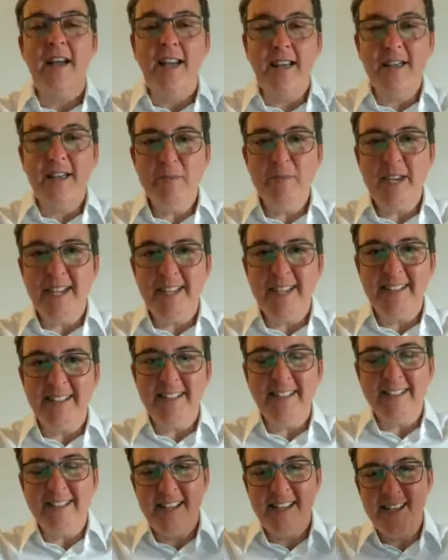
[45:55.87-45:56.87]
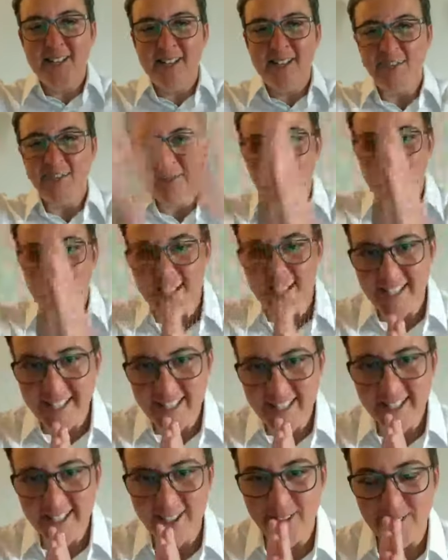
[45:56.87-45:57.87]
Amen. Thank you for
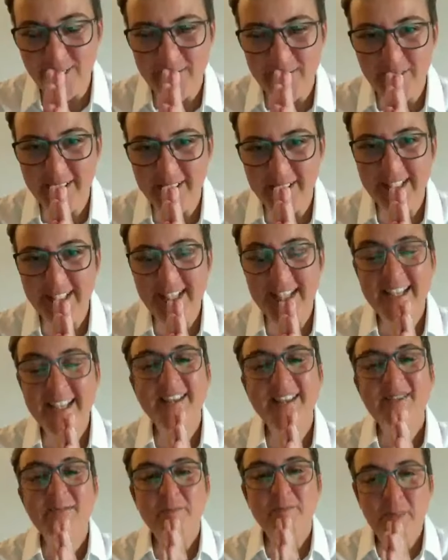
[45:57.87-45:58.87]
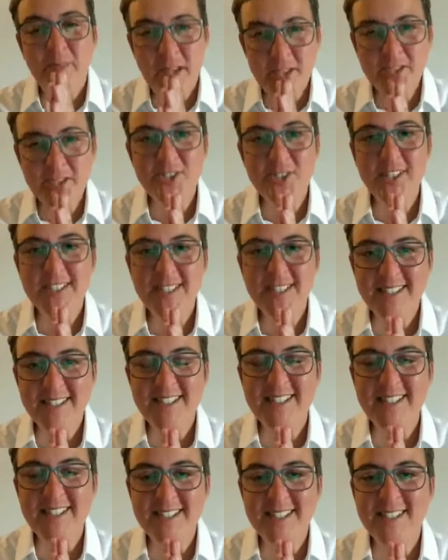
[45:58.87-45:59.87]
saying that, girlfriend.
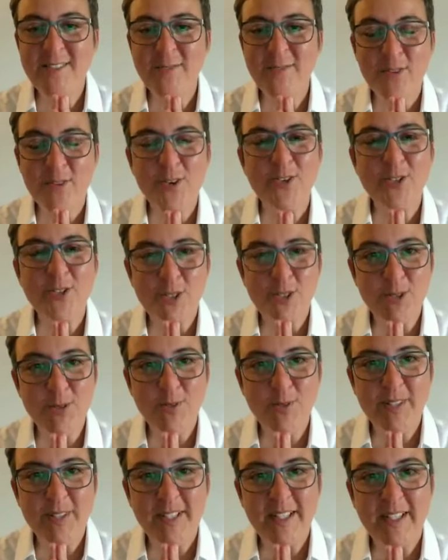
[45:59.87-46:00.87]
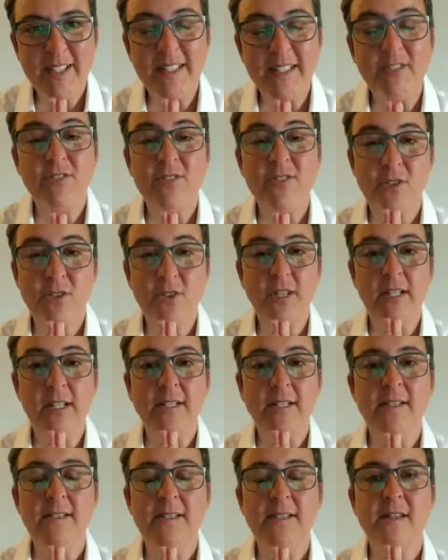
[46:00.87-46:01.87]
Patience is a virtue. It
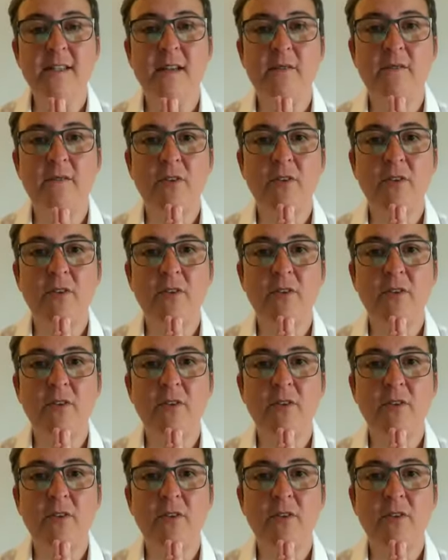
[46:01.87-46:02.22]
certainly is a